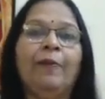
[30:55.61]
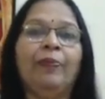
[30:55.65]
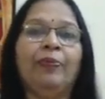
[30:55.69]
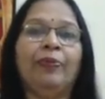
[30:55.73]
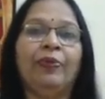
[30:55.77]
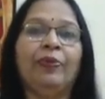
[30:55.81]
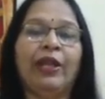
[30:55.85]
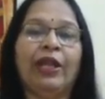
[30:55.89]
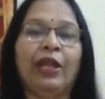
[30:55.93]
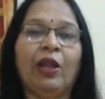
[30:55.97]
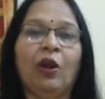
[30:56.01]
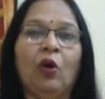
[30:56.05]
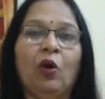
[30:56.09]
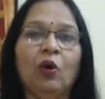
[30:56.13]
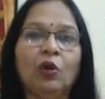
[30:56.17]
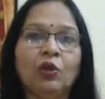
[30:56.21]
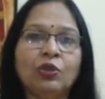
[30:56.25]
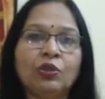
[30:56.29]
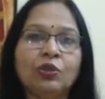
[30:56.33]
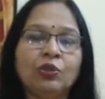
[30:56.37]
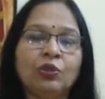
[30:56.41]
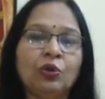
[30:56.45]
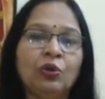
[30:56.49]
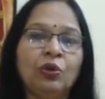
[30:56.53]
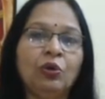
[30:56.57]
they
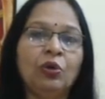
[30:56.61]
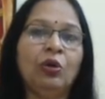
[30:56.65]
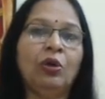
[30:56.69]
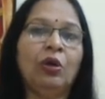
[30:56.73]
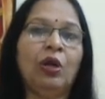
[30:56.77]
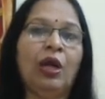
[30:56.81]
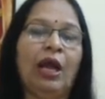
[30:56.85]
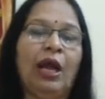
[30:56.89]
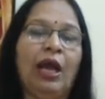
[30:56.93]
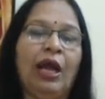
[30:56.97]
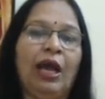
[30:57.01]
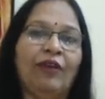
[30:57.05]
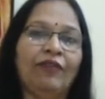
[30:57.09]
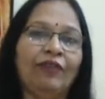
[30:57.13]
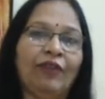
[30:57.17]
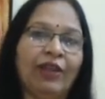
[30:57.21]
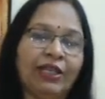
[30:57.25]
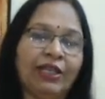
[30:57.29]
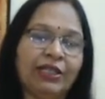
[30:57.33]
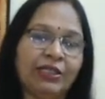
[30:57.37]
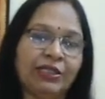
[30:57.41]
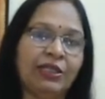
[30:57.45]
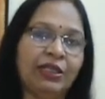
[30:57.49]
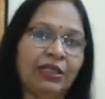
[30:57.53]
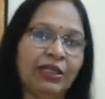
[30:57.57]
also have
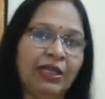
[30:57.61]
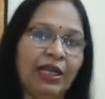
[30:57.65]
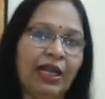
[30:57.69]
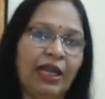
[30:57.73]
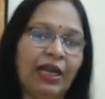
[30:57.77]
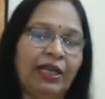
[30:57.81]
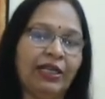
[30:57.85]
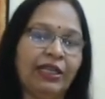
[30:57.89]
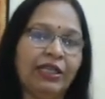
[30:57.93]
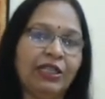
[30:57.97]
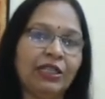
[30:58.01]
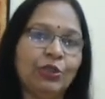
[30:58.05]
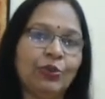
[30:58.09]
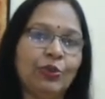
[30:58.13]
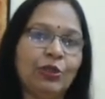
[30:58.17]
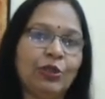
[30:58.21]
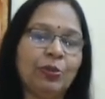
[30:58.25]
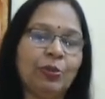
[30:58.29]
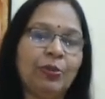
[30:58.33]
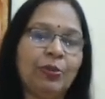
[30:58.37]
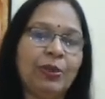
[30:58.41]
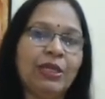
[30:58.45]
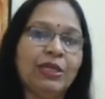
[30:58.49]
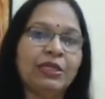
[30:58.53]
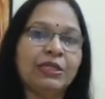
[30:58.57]
externalities, which
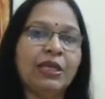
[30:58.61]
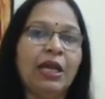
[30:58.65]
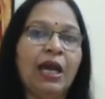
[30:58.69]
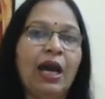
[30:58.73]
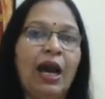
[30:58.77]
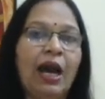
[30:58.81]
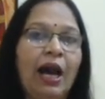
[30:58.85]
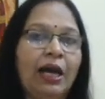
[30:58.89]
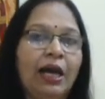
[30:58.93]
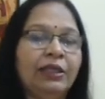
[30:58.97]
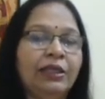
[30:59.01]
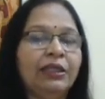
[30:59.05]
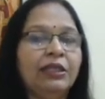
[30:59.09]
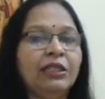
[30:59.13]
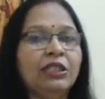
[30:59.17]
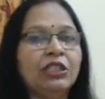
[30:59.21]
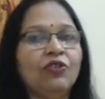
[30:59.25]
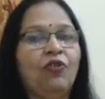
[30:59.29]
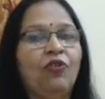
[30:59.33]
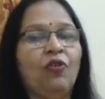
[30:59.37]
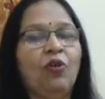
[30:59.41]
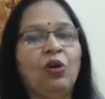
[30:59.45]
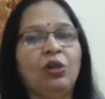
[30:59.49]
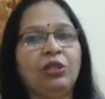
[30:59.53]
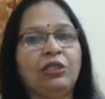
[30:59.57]
means others
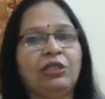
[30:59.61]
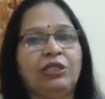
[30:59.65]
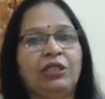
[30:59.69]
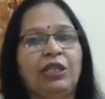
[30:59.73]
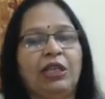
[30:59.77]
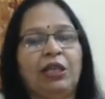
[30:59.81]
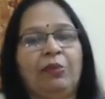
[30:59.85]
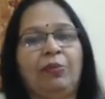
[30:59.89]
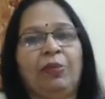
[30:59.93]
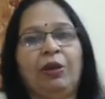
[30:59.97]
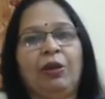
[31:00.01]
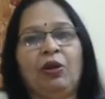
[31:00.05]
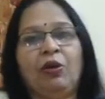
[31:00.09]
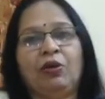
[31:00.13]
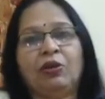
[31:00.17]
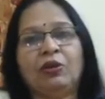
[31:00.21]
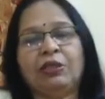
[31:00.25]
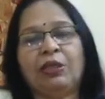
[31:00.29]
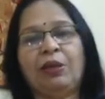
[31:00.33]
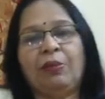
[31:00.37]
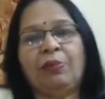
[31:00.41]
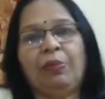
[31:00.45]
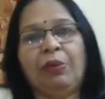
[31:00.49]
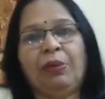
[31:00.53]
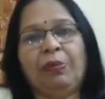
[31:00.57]
fall sick because
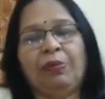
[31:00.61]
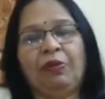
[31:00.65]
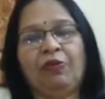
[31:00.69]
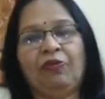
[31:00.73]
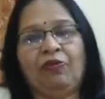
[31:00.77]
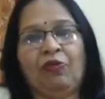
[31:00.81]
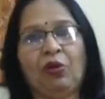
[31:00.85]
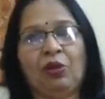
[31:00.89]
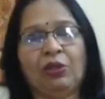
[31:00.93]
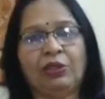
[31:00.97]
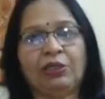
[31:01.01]
some people fall